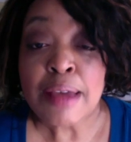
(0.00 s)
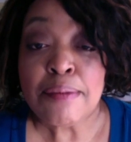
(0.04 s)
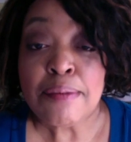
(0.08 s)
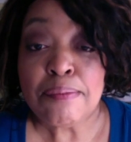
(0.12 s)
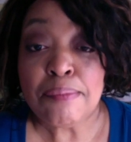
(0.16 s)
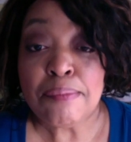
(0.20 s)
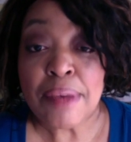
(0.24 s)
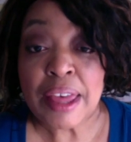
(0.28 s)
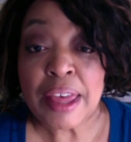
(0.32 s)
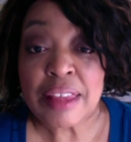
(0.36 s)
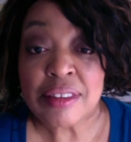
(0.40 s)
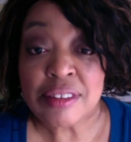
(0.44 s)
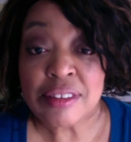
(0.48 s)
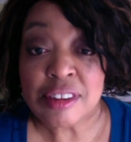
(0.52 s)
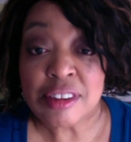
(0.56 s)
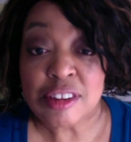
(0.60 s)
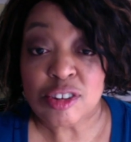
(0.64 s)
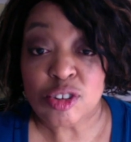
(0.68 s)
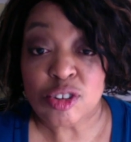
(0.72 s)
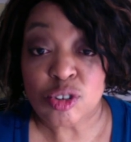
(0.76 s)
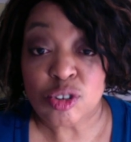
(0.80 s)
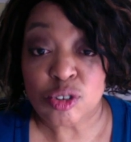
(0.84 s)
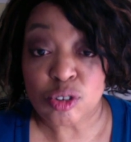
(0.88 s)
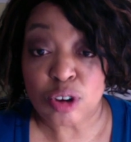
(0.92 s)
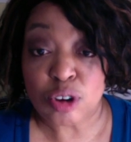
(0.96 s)
makes it
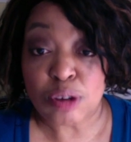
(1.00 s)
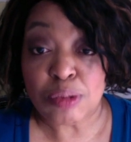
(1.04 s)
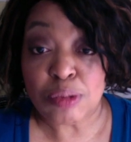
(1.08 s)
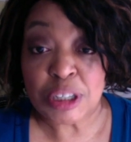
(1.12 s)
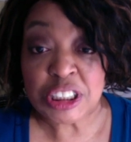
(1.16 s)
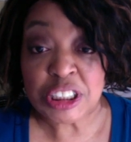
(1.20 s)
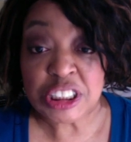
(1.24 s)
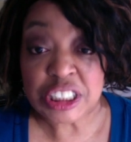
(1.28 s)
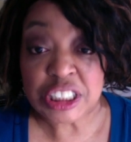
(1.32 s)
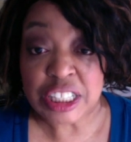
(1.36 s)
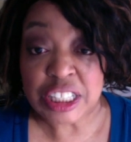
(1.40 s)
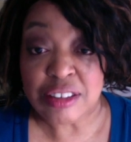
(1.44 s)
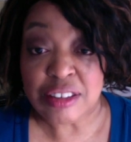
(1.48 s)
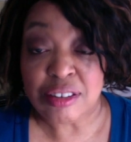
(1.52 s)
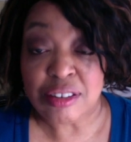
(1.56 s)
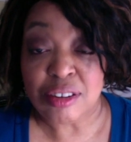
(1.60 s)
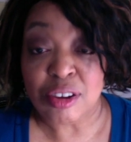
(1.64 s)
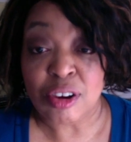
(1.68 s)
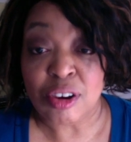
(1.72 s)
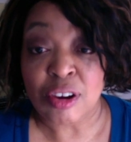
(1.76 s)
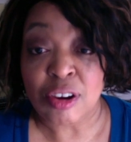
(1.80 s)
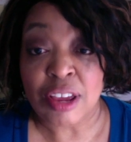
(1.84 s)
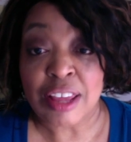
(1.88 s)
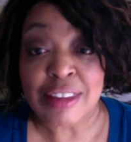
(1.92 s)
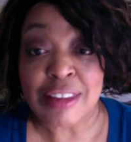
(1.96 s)
so much easier,
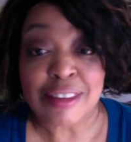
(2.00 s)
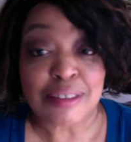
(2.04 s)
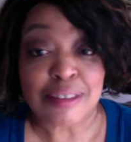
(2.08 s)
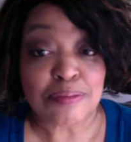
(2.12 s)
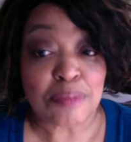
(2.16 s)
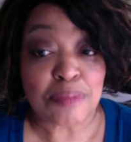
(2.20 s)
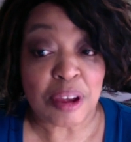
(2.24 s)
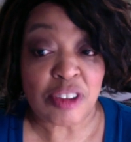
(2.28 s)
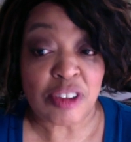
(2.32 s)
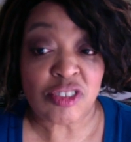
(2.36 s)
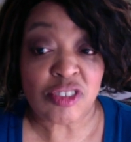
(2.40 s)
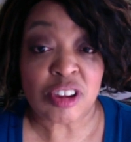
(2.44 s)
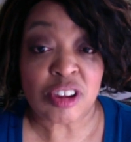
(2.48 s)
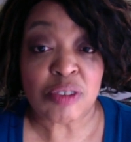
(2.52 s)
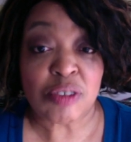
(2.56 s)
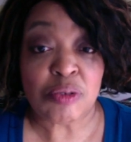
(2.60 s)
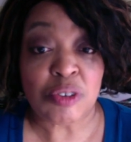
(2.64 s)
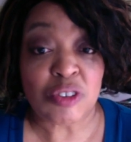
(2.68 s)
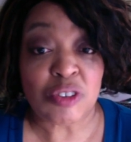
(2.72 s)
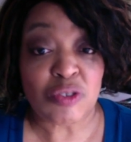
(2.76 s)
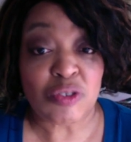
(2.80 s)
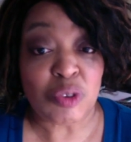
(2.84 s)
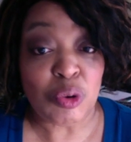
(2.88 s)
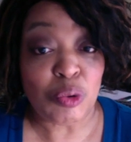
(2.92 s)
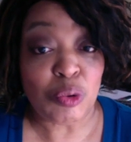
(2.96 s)
especially
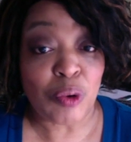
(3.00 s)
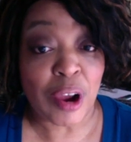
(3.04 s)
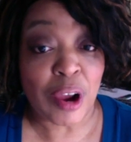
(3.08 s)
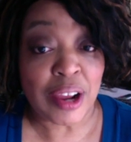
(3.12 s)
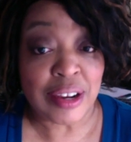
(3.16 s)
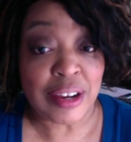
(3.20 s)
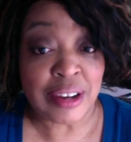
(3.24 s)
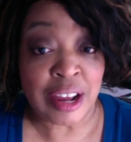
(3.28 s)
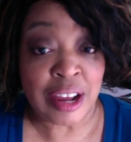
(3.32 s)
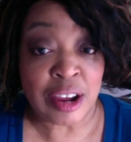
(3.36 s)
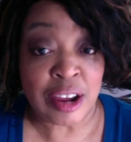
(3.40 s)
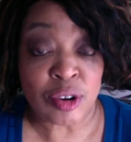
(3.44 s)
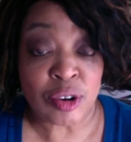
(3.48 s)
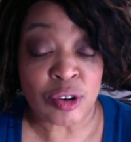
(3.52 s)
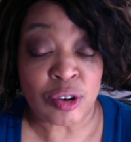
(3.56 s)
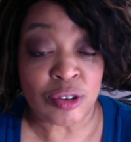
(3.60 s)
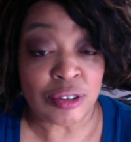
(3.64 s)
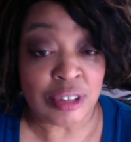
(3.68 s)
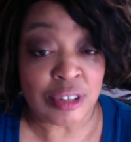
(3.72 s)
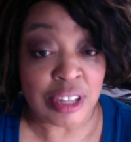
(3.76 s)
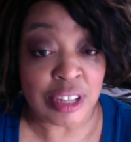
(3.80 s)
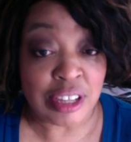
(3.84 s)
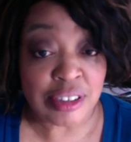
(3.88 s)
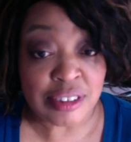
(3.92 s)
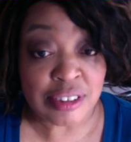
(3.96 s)
if you write down your
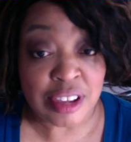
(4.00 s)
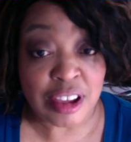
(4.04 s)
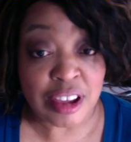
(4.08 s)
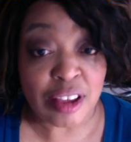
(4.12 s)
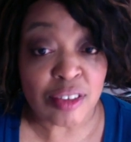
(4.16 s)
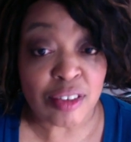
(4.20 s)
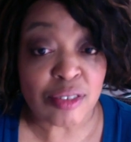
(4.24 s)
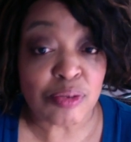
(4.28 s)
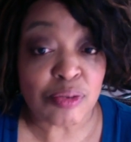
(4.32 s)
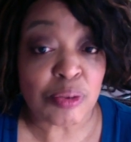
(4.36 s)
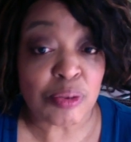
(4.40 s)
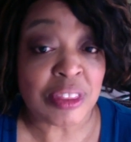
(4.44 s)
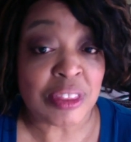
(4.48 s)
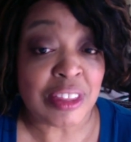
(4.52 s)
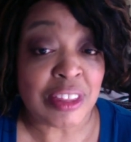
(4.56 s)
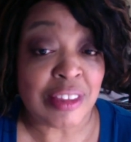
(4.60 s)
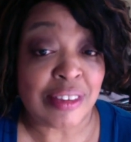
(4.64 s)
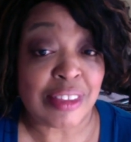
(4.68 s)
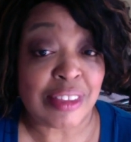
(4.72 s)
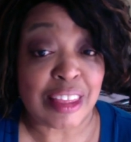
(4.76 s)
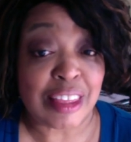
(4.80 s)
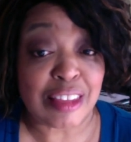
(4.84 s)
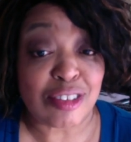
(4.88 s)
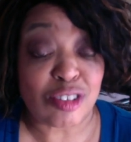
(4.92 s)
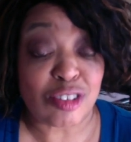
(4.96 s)
details, what these
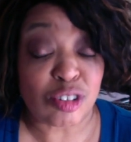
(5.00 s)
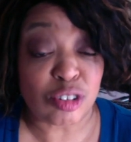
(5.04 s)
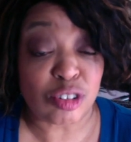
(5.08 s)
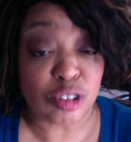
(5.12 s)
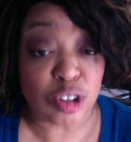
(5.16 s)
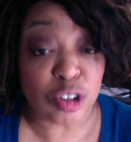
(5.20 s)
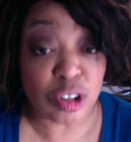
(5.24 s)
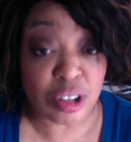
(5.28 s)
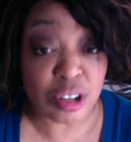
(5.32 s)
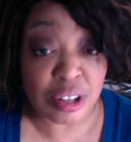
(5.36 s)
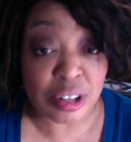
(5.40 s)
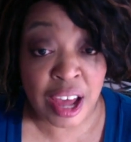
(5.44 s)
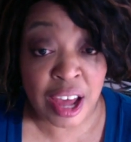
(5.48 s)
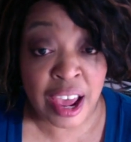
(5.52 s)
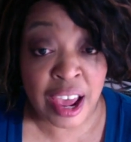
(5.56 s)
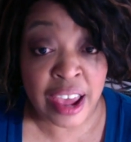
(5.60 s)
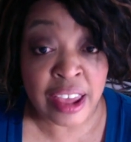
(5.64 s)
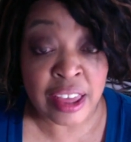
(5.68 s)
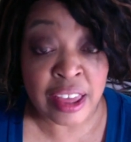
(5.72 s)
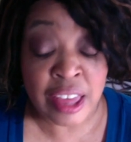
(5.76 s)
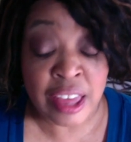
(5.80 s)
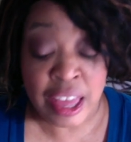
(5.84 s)
things look like.